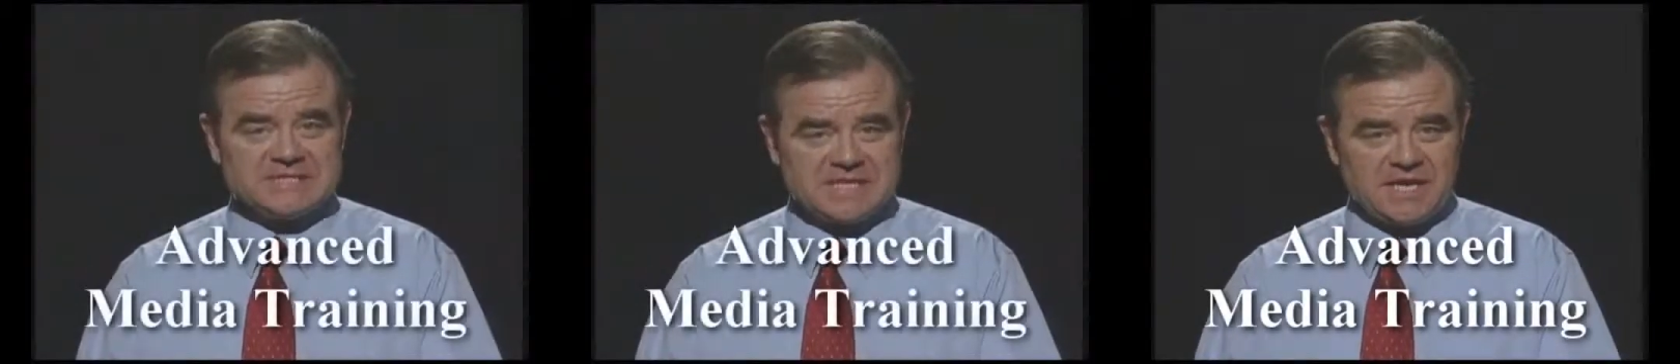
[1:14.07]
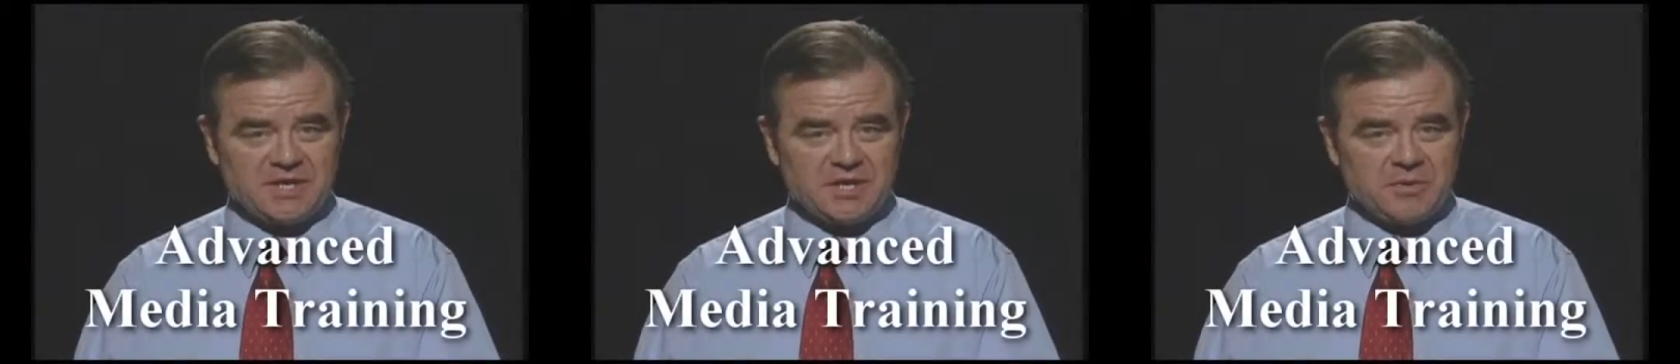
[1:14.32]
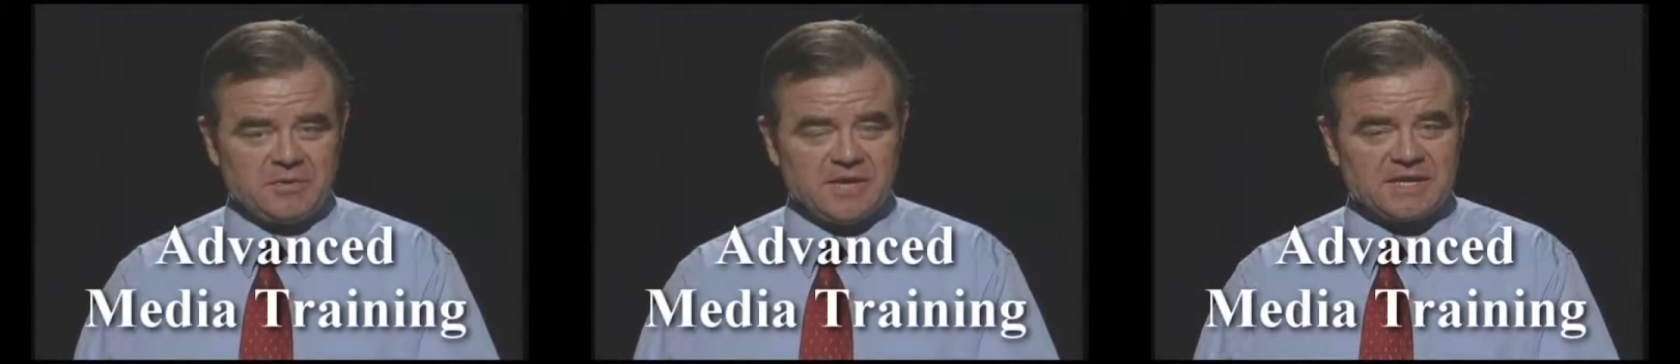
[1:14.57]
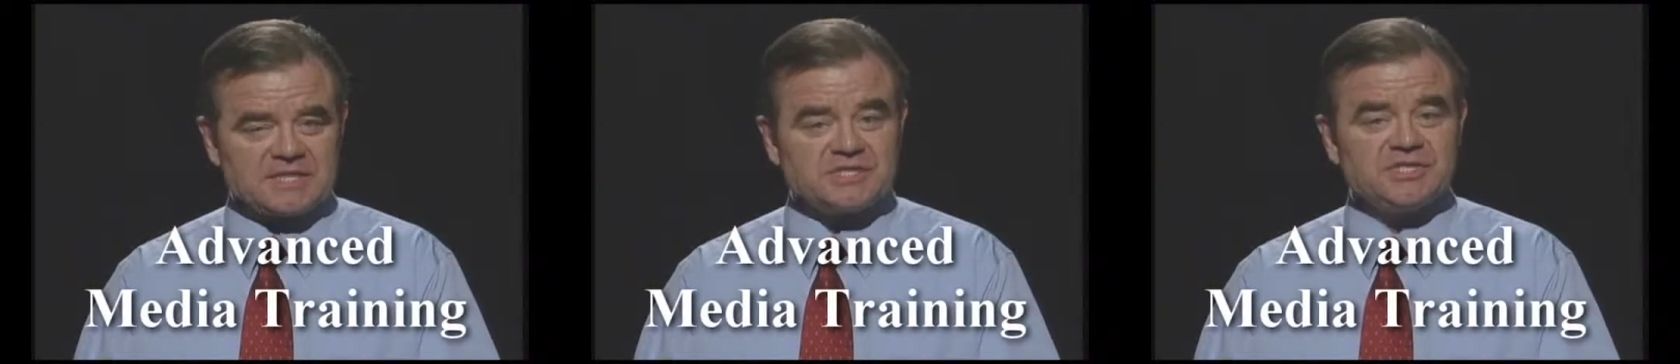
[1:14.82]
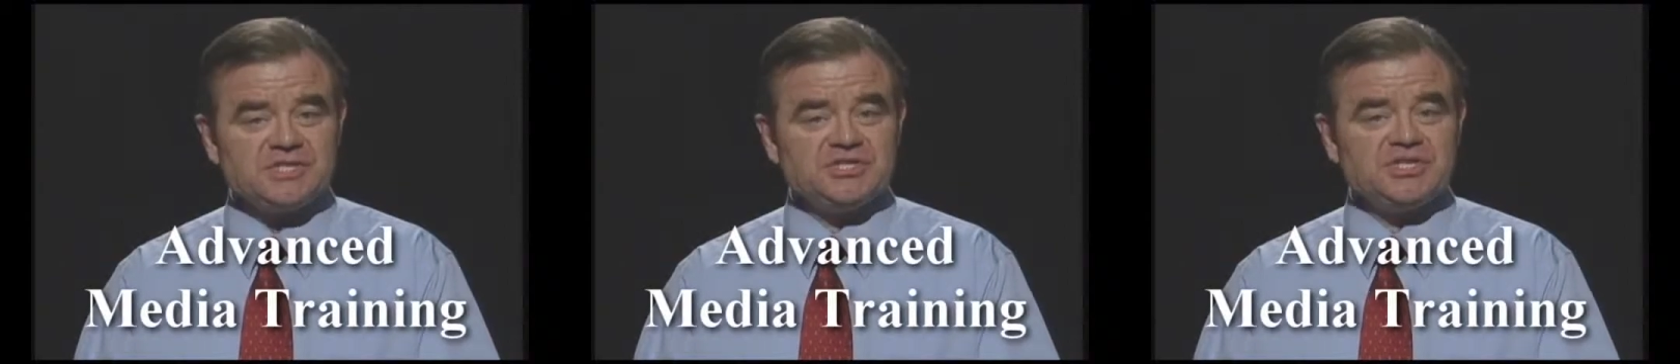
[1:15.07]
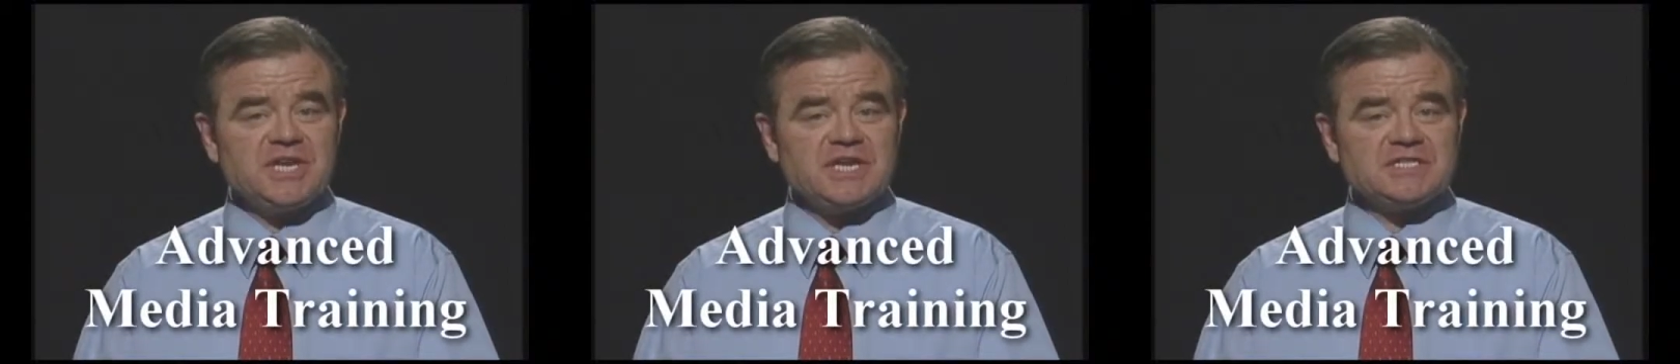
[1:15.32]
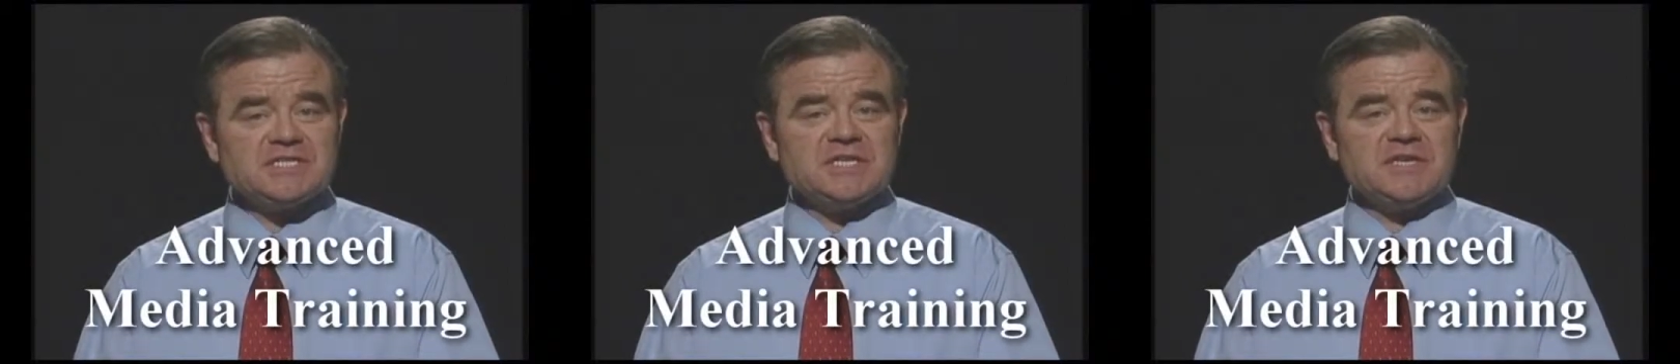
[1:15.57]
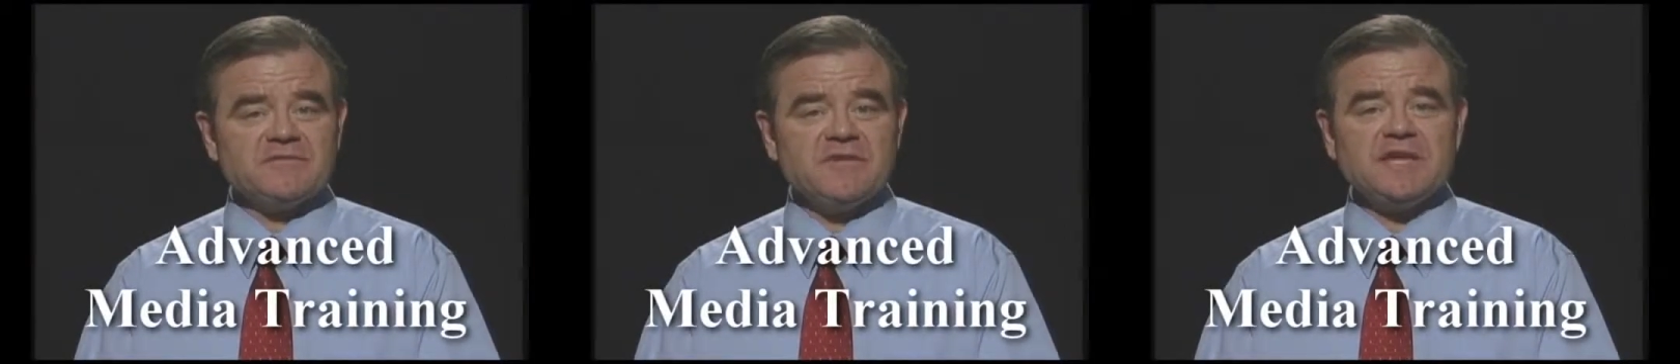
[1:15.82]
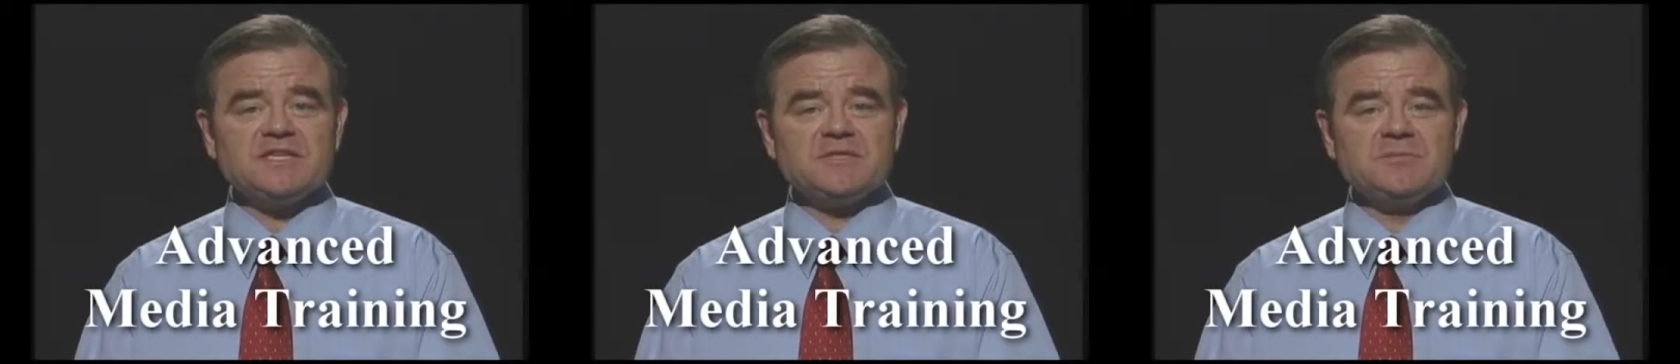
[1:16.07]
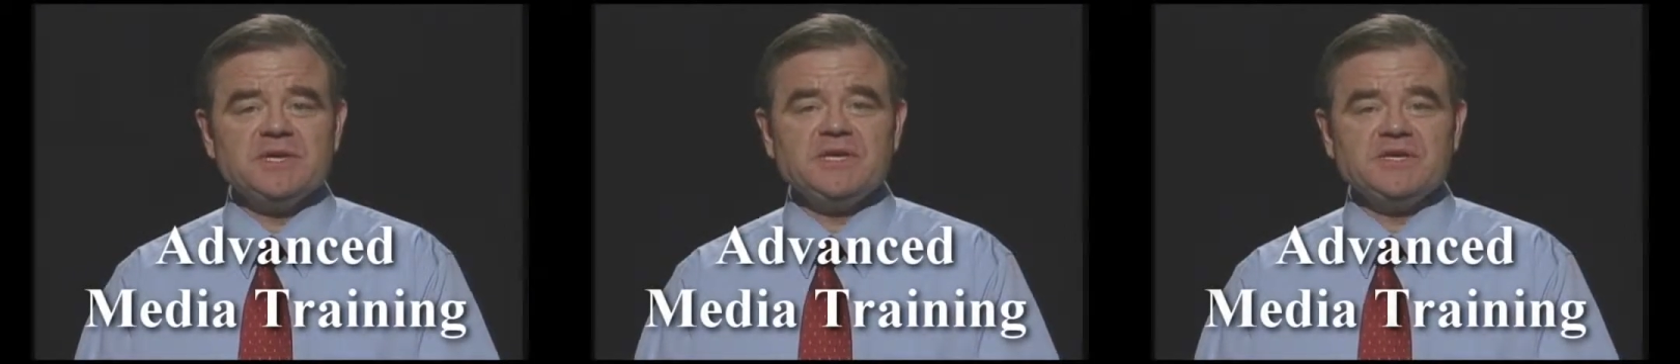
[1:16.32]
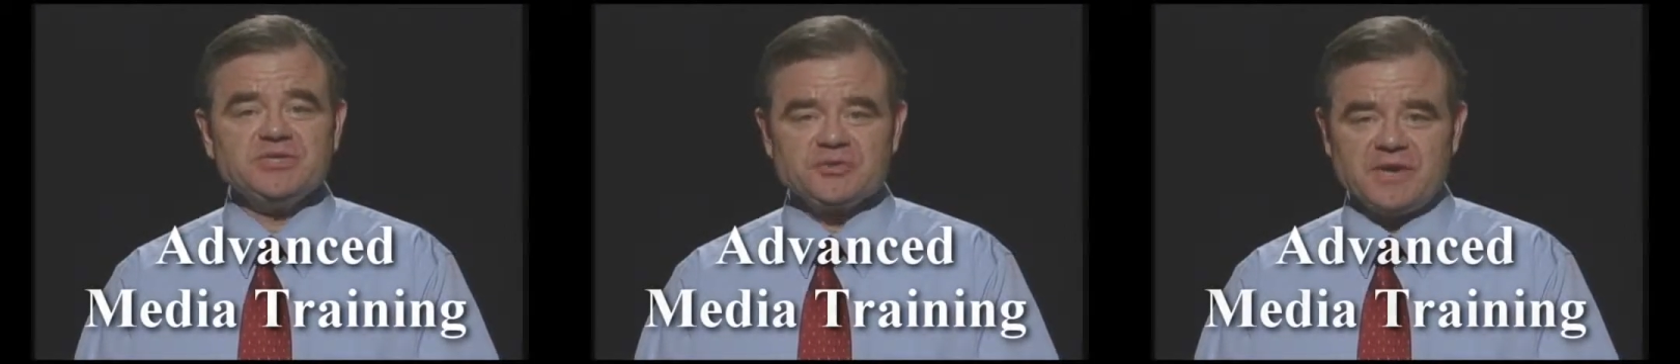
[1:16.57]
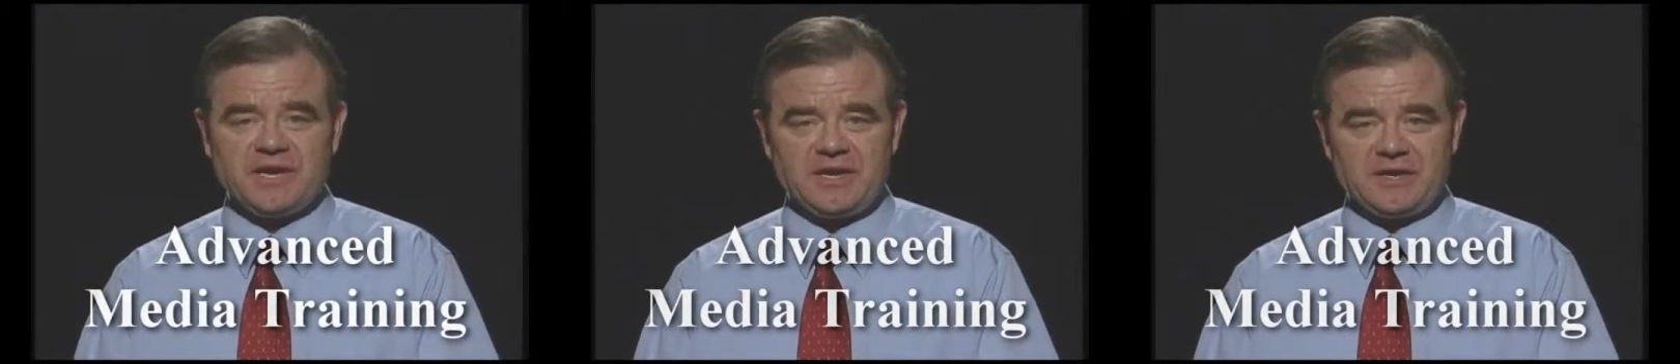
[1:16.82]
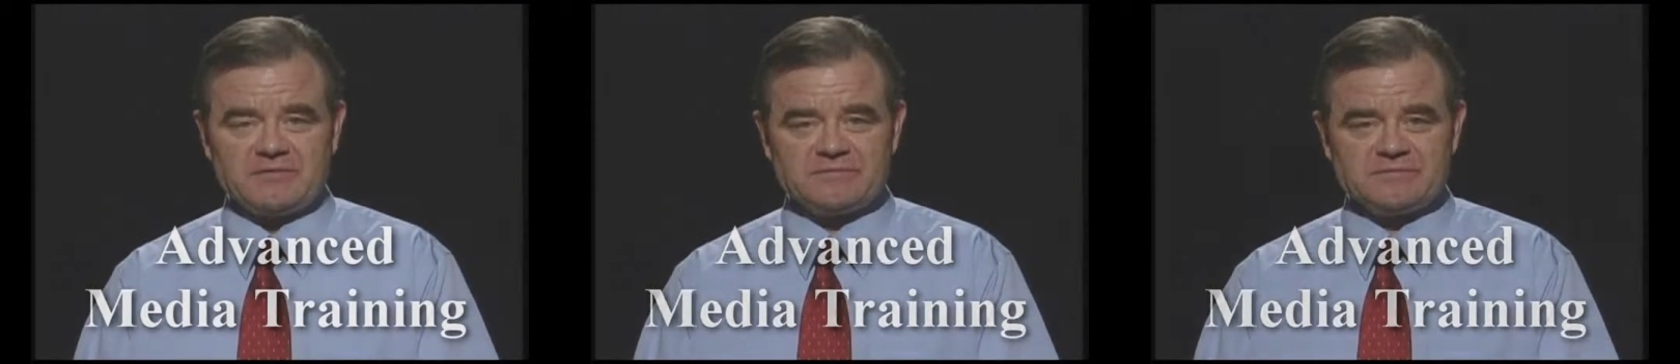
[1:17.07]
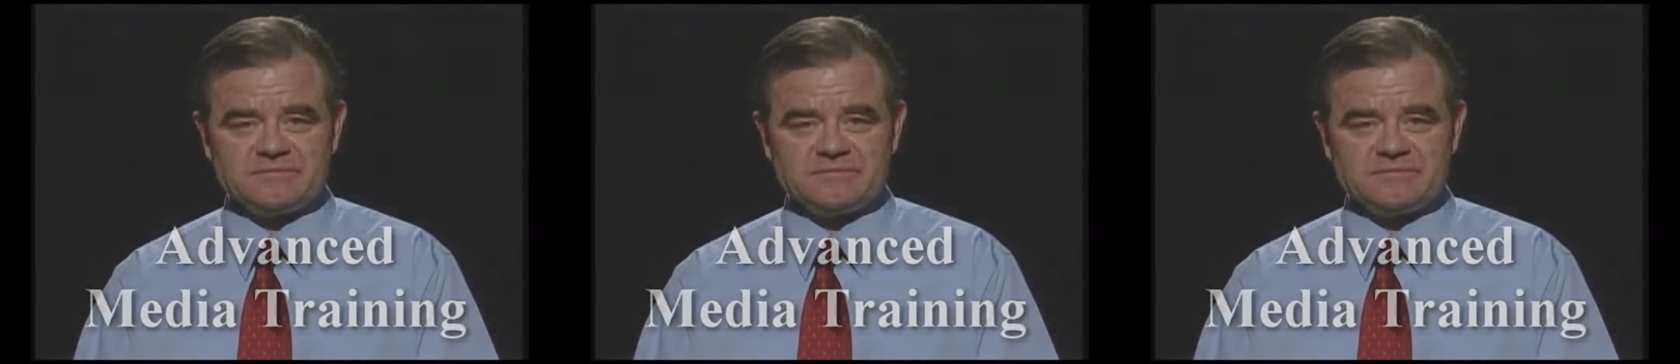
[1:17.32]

seeing you at the CGSC Advanced Media Training.